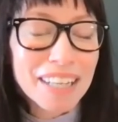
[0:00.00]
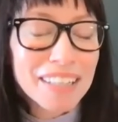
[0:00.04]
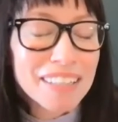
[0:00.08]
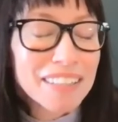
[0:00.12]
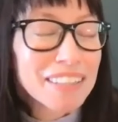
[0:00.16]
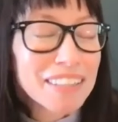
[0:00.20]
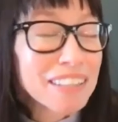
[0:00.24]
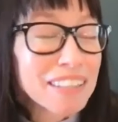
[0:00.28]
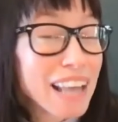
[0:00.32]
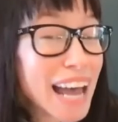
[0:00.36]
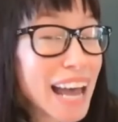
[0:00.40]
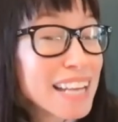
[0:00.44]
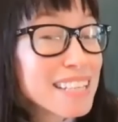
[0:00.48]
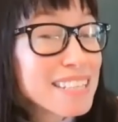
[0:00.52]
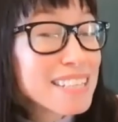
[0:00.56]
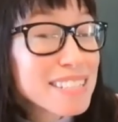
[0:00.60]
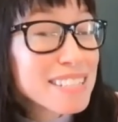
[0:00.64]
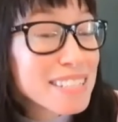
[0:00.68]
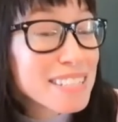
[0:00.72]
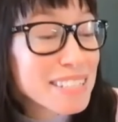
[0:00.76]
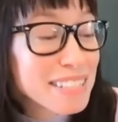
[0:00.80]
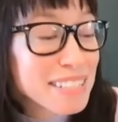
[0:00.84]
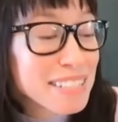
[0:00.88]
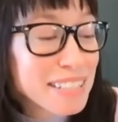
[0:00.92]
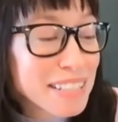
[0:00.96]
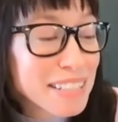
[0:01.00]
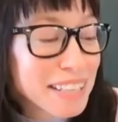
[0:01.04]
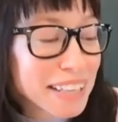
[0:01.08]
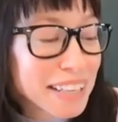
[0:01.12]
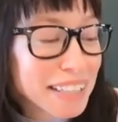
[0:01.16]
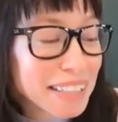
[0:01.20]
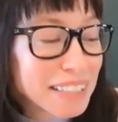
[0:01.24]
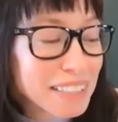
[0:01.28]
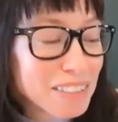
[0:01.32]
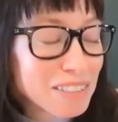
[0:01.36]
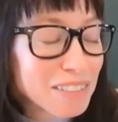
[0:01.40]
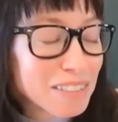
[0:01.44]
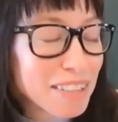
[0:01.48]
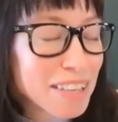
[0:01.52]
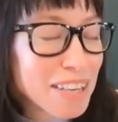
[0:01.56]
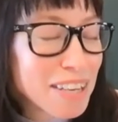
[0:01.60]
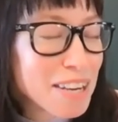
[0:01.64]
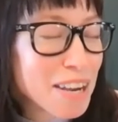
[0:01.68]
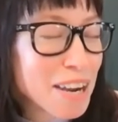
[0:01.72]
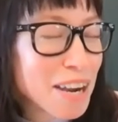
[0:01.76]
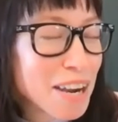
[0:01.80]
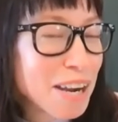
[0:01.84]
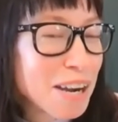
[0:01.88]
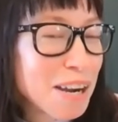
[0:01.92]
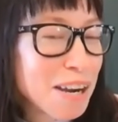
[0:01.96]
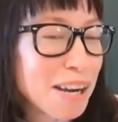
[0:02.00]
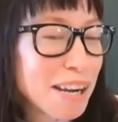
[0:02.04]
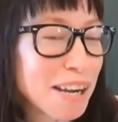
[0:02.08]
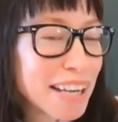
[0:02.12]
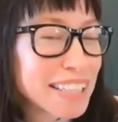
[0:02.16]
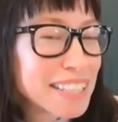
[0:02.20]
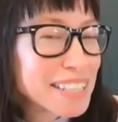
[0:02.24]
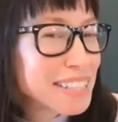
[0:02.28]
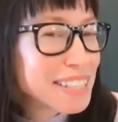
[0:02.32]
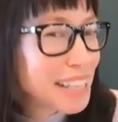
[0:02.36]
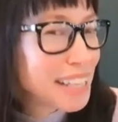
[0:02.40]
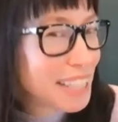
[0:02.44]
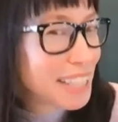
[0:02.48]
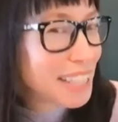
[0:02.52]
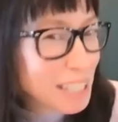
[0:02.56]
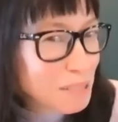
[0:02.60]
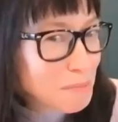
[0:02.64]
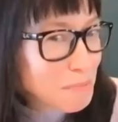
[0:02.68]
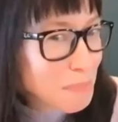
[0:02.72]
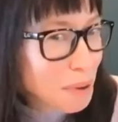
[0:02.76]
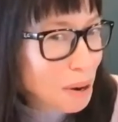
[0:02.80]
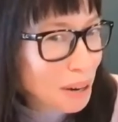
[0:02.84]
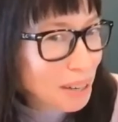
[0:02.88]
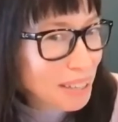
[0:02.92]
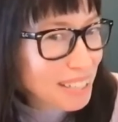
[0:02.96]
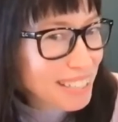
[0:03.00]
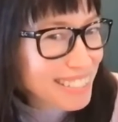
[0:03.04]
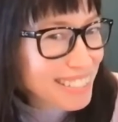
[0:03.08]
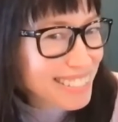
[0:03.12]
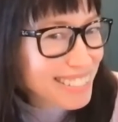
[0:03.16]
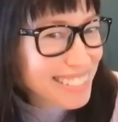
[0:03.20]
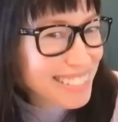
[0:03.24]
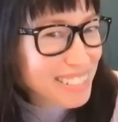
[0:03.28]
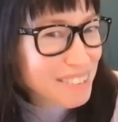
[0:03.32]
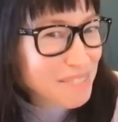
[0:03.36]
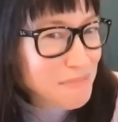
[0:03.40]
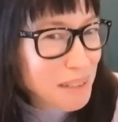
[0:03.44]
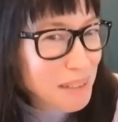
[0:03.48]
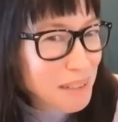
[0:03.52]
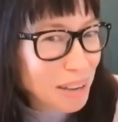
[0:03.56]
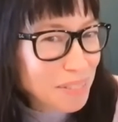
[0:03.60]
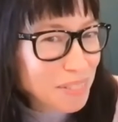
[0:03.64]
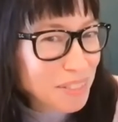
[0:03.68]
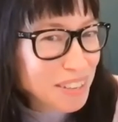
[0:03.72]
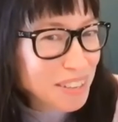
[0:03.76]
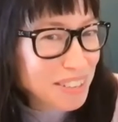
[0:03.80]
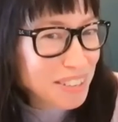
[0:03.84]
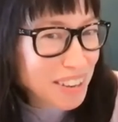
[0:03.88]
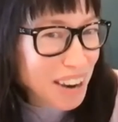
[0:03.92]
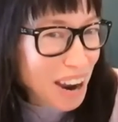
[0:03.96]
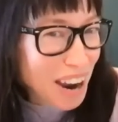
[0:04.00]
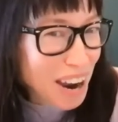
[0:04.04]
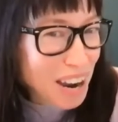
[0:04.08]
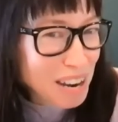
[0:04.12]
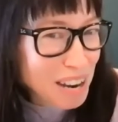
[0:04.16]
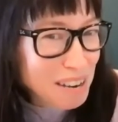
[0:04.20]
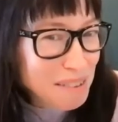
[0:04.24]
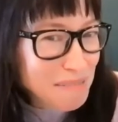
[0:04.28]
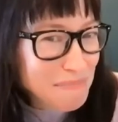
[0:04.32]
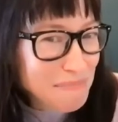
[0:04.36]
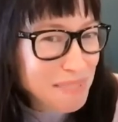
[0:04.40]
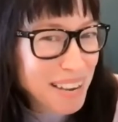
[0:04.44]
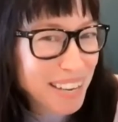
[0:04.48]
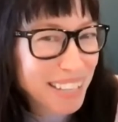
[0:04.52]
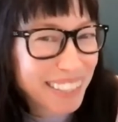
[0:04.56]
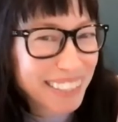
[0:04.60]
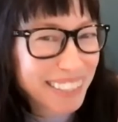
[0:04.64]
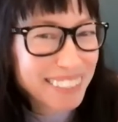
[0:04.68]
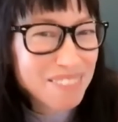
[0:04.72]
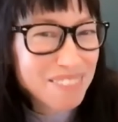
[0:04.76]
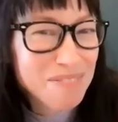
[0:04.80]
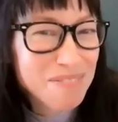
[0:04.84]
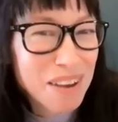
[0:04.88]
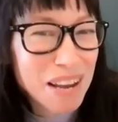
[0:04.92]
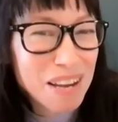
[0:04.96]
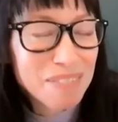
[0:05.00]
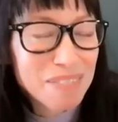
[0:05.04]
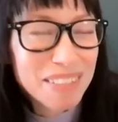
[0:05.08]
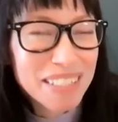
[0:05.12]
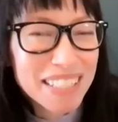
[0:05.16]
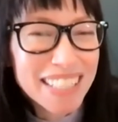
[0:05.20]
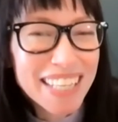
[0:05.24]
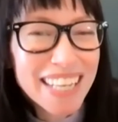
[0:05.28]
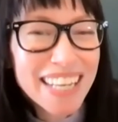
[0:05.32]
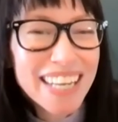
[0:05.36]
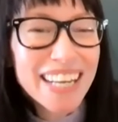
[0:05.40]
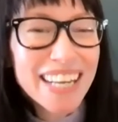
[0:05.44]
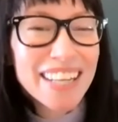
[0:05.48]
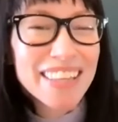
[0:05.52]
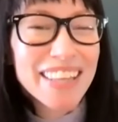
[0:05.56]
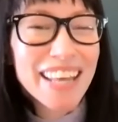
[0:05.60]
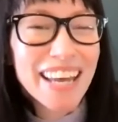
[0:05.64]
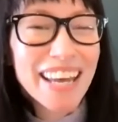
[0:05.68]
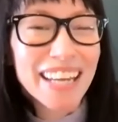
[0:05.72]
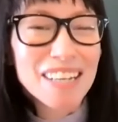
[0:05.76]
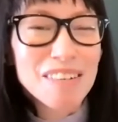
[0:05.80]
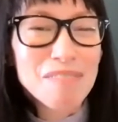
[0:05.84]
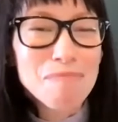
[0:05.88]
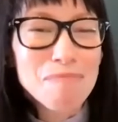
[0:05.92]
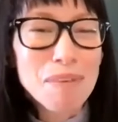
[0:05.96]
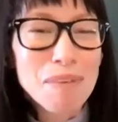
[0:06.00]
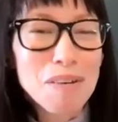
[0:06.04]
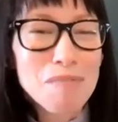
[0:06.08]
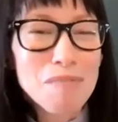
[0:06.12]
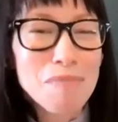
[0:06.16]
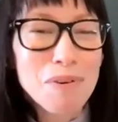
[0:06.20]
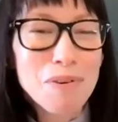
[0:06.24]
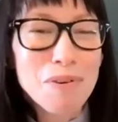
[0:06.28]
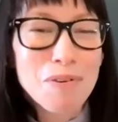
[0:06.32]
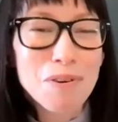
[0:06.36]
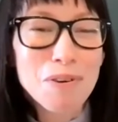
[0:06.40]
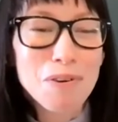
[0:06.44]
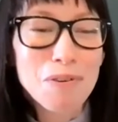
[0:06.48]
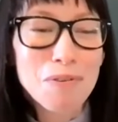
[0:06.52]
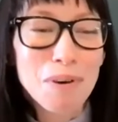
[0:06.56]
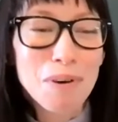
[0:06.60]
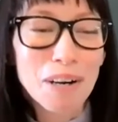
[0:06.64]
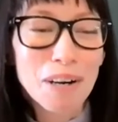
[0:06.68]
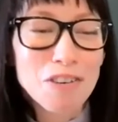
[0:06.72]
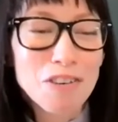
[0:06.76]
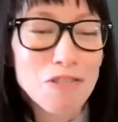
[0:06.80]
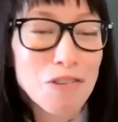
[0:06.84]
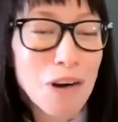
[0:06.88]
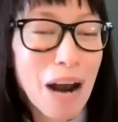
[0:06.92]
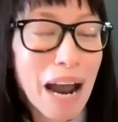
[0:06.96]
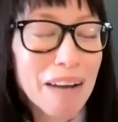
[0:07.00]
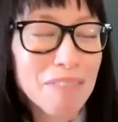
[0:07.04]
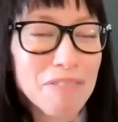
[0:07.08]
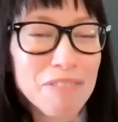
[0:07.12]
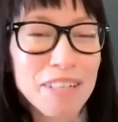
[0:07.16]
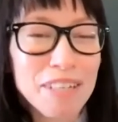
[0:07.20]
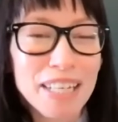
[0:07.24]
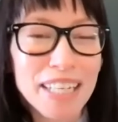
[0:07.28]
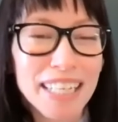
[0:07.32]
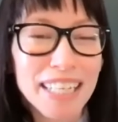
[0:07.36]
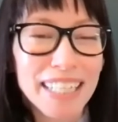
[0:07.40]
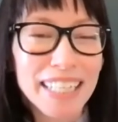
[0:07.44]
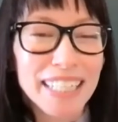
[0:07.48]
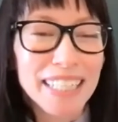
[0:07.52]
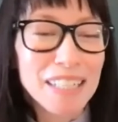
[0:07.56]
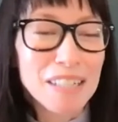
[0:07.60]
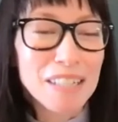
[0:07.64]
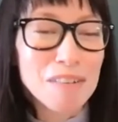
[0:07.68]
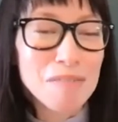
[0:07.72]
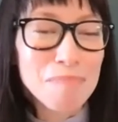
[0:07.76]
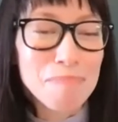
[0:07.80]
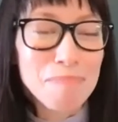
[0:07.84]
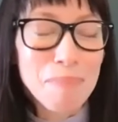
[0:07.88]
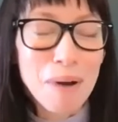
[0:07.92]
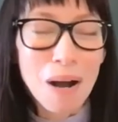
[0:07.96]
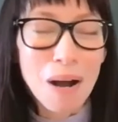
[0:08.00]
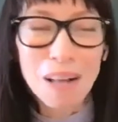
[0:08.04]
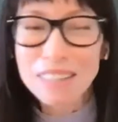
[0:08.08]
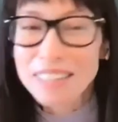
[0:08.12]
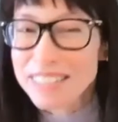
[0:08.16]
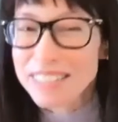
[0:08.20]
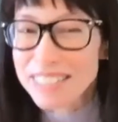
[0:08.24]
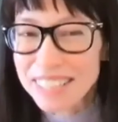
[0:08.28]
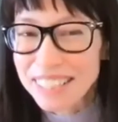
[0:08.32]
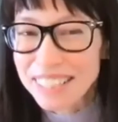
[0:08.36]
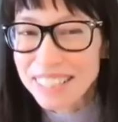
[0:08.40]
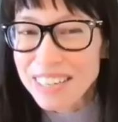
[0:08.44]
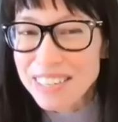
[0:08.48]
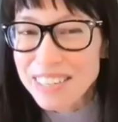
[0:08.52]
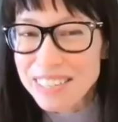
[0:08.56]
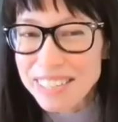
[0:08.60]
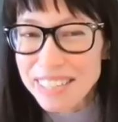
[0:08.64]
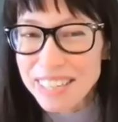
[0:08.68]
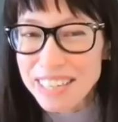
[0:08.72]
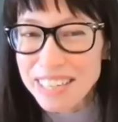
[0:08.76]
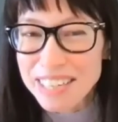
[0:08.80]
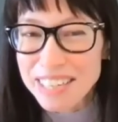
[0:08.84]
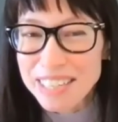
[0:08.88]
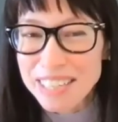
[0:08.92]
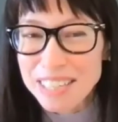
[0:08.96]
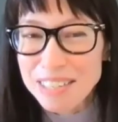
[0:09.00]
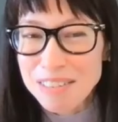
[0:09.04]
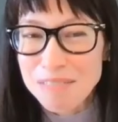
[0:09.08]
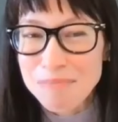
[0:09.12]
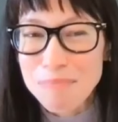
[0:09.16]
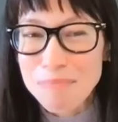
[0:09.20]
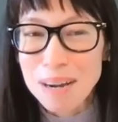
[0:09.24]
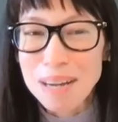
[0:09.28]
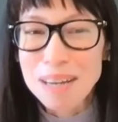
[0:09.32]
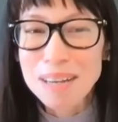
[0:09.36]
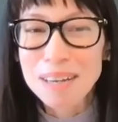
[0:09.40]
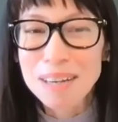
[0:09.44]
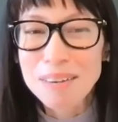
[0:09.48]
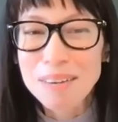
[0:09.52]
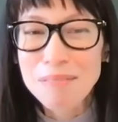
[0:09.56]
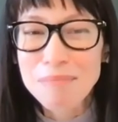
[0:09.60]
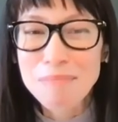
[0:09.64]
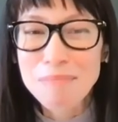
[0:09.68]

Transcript: less exciting parts about the job, maybe that people who are drafting policy legislations might